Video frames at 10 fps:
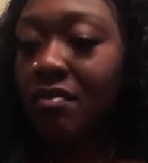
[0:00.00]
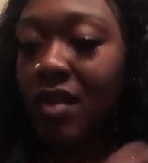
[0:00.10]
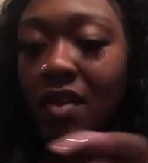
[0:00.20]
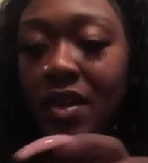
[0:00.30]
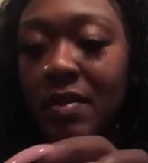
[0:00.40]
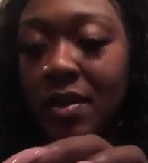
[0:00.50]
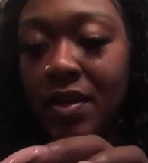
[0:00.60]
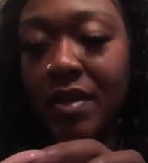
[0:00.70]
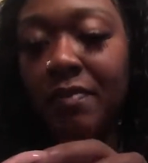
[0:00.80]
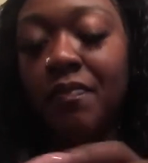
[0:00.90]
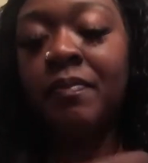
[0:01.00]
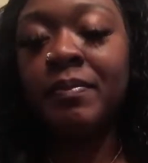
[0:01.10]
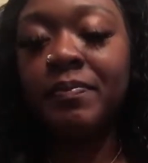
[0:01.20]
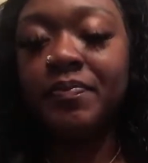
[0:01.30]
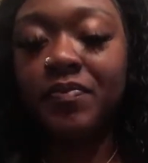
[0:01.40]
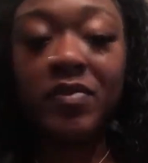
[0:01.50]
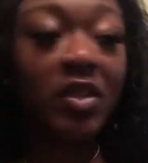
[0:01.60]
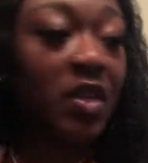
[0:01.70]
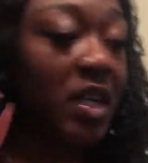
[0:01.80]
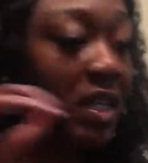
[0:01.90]
Alright, let me hurry up.
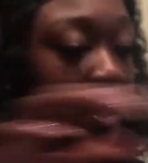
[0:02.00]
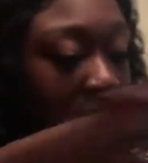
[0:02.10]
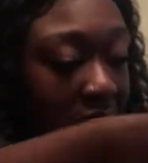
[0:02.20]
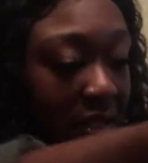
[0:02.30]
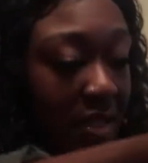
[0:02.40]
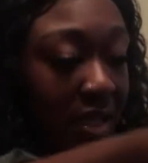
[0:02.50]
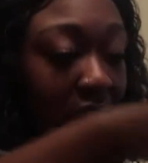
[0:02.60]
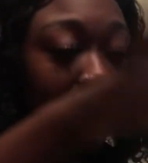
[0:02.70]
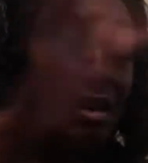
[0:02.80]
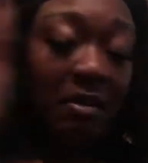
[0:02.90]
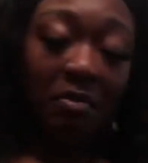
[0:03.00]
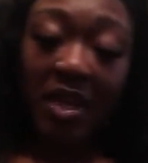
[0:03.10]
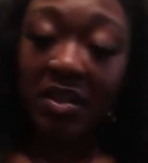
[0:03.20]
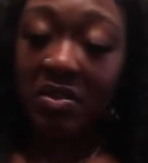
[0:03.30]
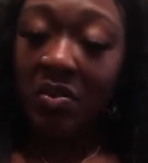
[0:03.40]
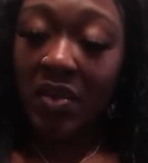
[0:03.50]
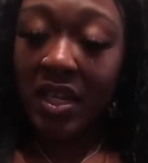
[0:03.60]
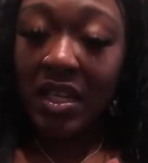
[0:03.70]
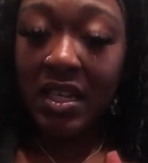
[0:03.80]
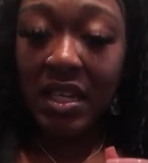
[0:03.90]
So yeah, this is baked
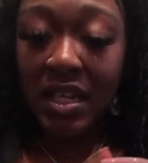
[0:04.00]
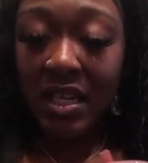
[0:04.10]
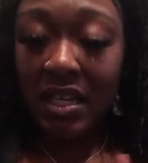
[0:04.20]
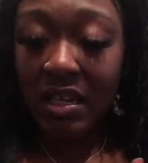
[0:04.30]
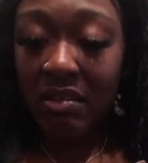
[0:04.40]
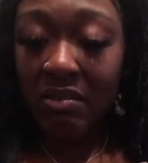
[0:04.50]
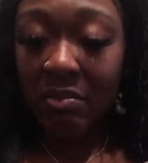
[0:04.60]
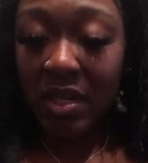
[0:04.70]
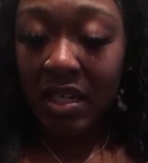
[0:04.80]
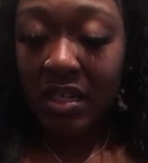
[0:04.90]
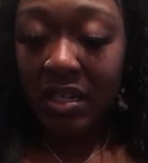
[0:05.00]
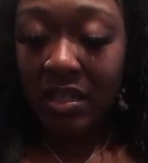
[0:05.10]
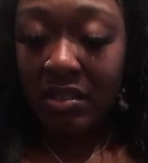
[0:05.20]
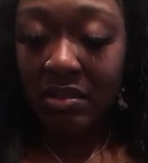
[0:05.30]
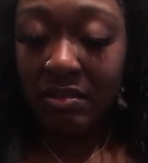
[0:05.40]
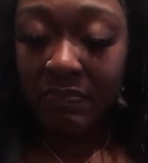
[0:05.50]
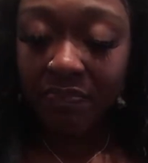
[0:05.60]
squid, and oh my gosh,